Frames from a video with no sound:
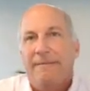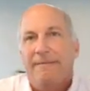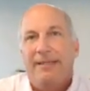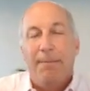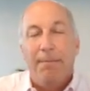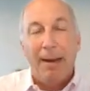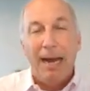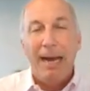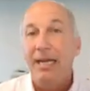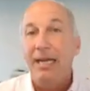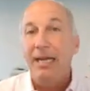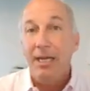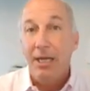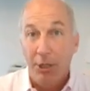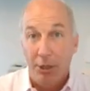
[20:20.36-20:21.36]
It might be
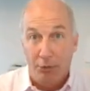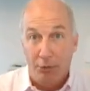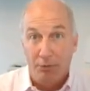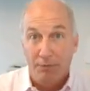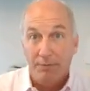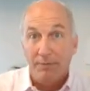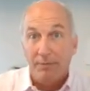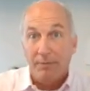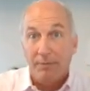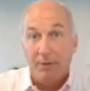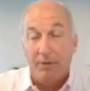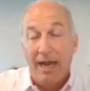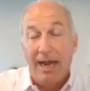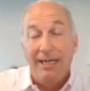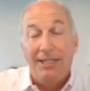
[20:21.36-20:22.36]
you.
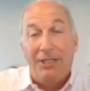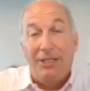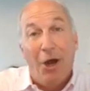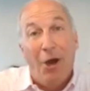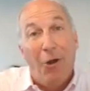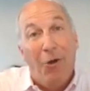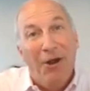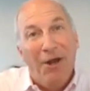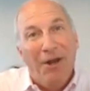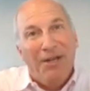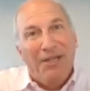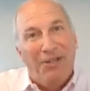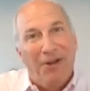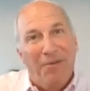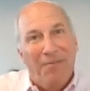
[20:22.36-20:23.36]
Okay, so
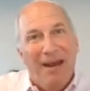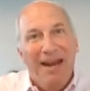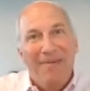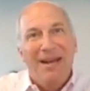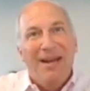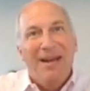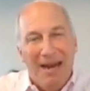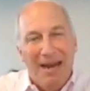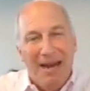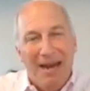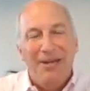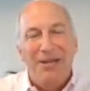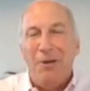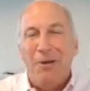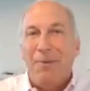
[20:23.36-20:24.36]
maybe
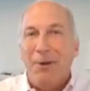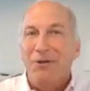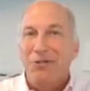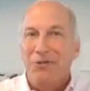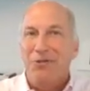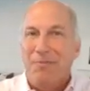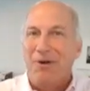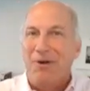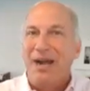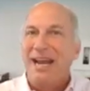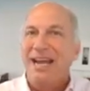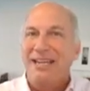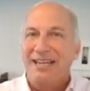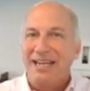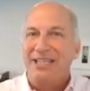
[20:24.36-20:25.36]
your personal
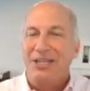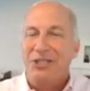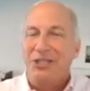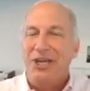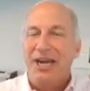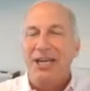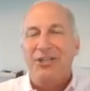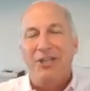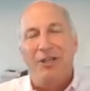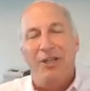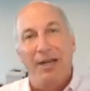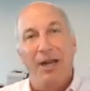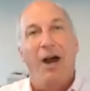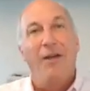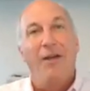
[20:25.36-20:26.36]
brand needs to change a little
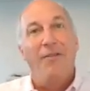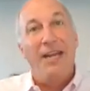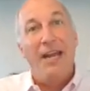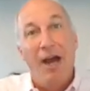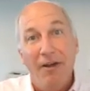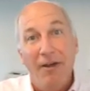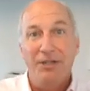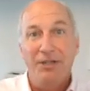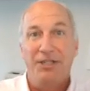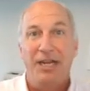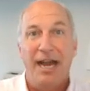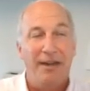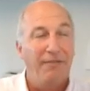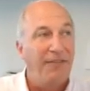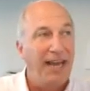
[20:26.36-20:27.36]
bit. On the other
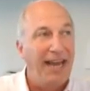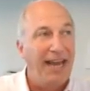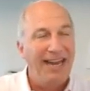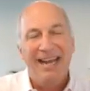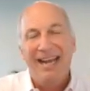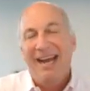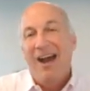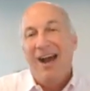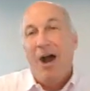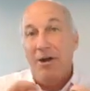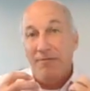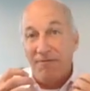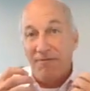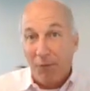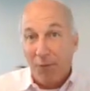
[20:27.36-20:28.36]
side of that,
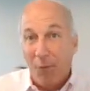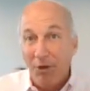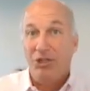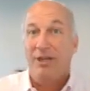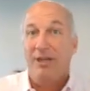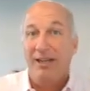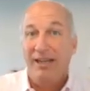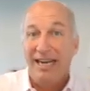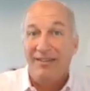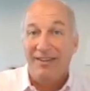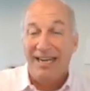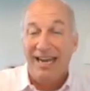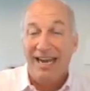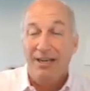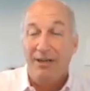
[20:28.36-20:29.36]
unfortunately, at
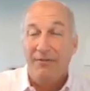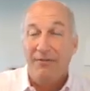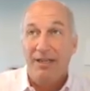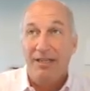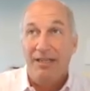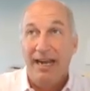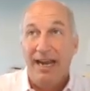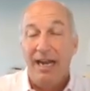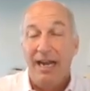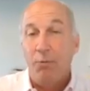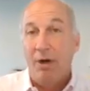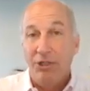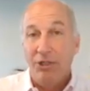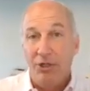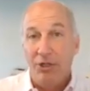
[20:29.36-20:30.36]
the end of the day,
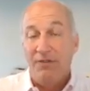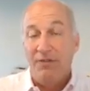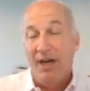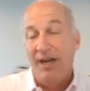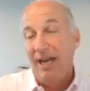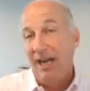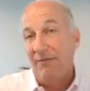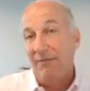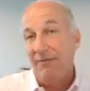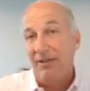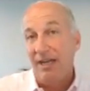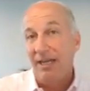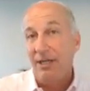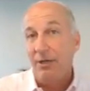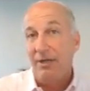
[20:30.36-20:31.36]
once you've done
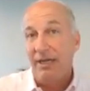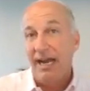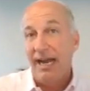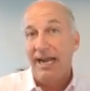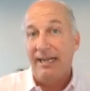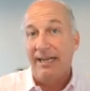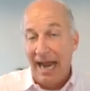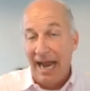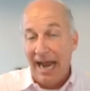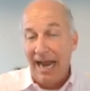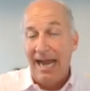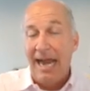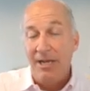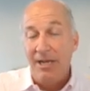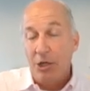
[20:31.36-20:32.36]
everything you can,
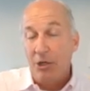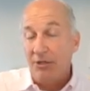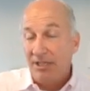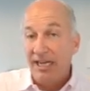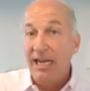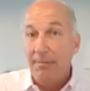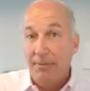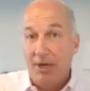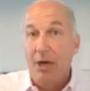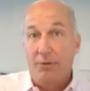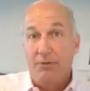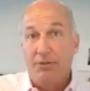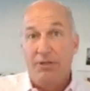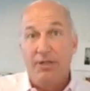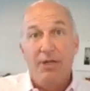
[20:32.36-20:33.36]
and your team
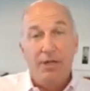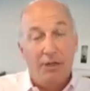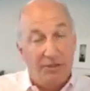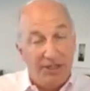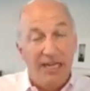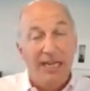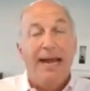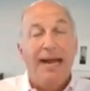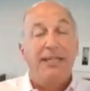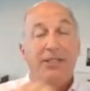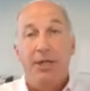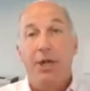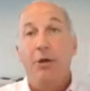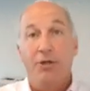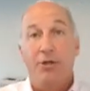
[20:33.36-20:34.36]
knows, your team has
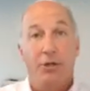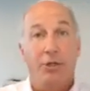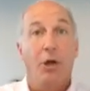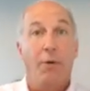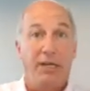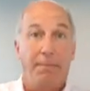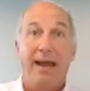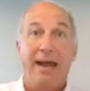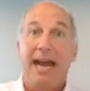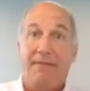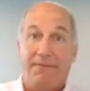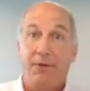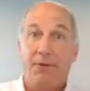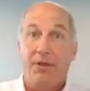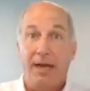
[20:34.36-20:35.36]
to know you're going to
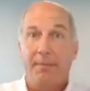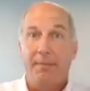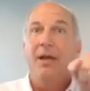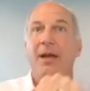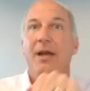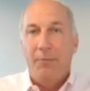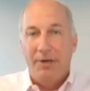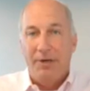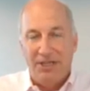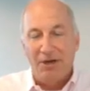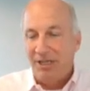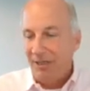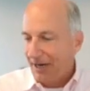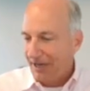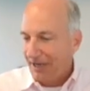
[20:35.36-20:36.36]
bat for them. We
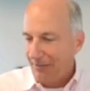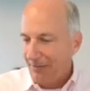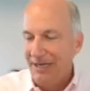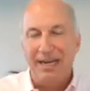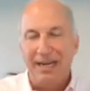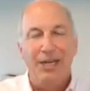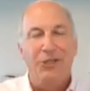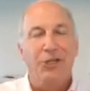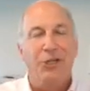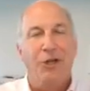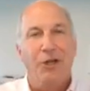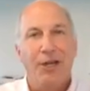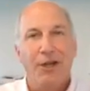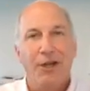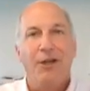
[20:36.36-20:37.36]
talked about communication
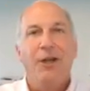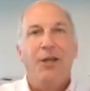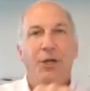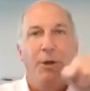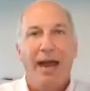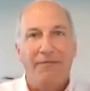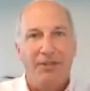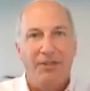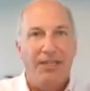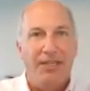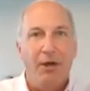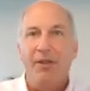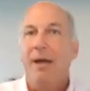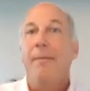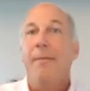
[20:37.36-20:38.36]
earlier. You have to
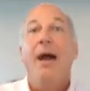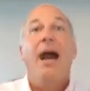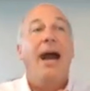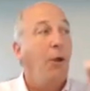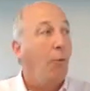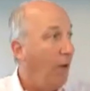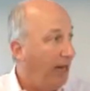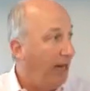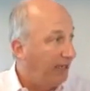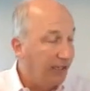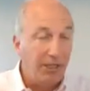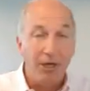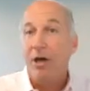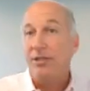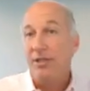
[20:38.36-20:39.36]
tell them, I went
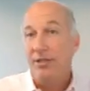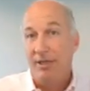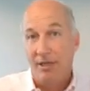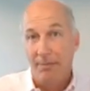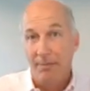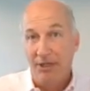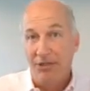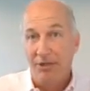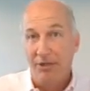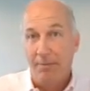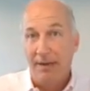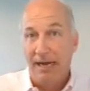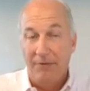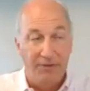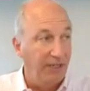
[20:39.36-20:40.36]
and talked to the commissioner
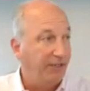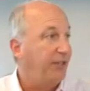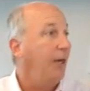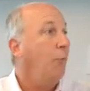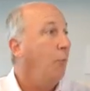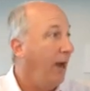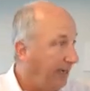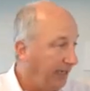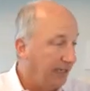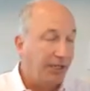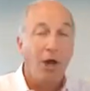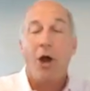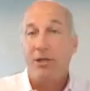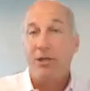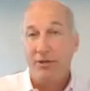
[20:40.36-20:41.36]
about this. I went and
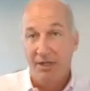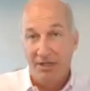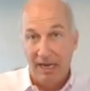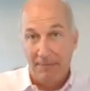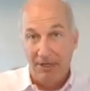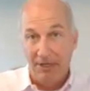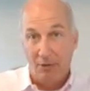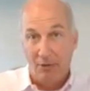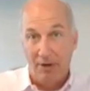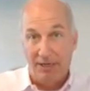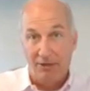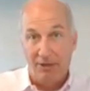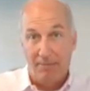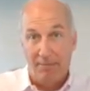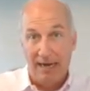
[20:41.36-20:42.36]
talked to the deputy
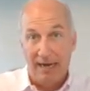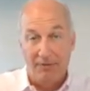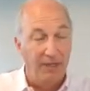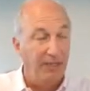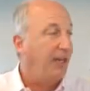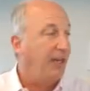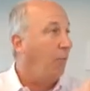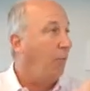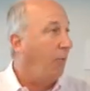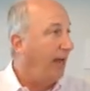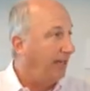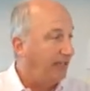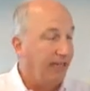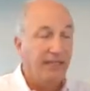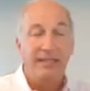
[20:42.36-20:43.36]
director about this. I
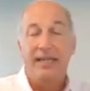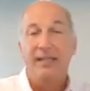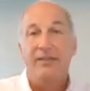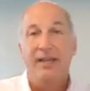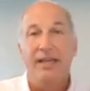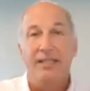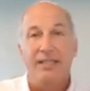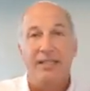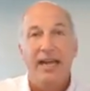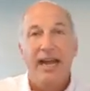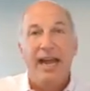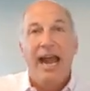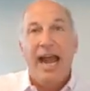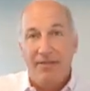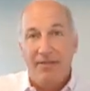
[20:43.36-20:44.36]
went and did this.
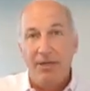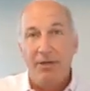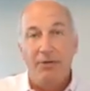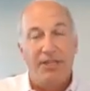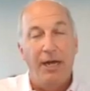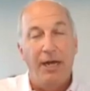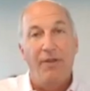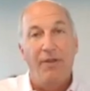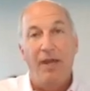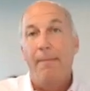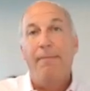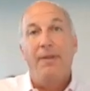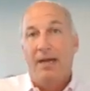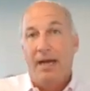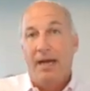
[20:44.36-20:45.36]
And then you tell
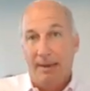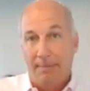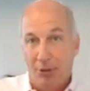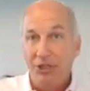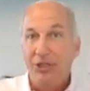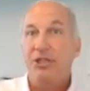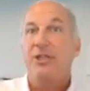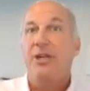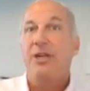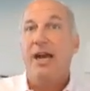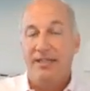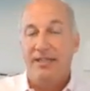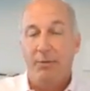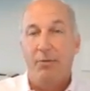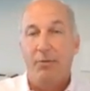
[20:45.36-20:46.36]
them, I pushed,
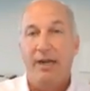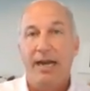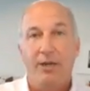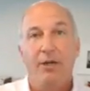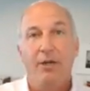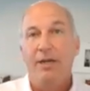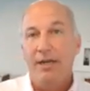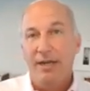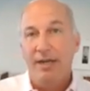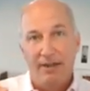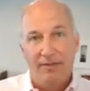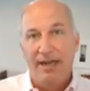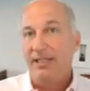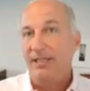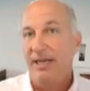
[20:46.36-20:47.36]
I did what I could.
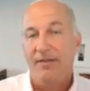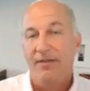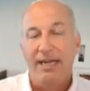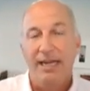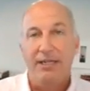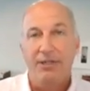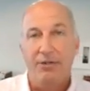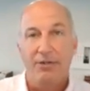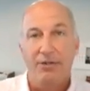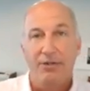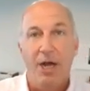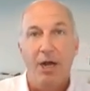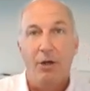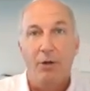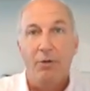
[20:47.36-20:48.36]
They said the answer is
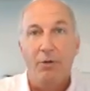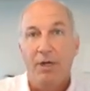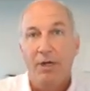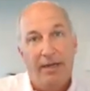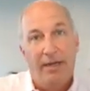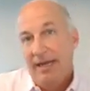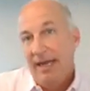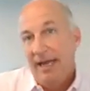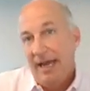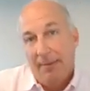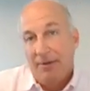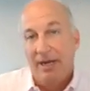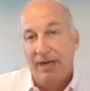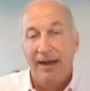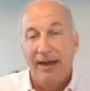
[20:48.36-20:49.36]
no, and
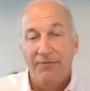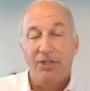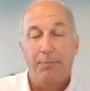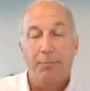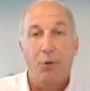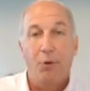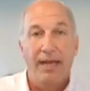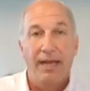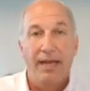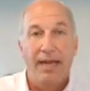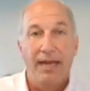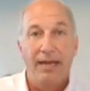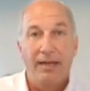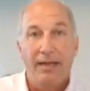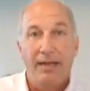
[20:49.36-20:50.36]
I'm going to have to support
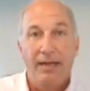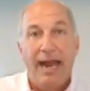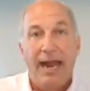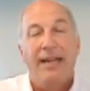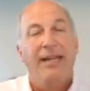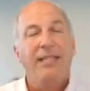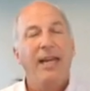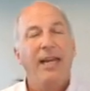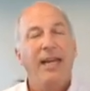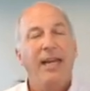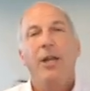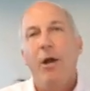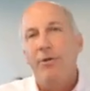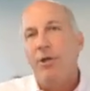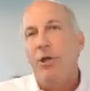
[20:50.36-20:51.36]
that. At least they
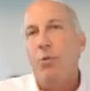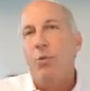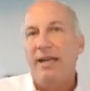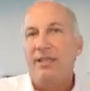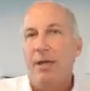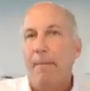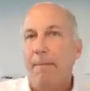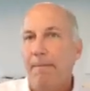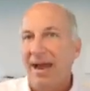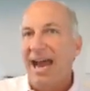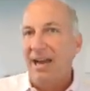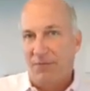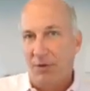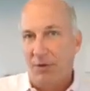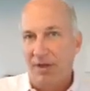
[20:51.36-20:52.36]
know you went to
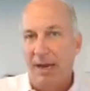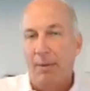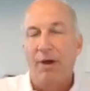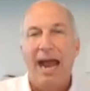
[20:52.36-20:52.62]
bat for them.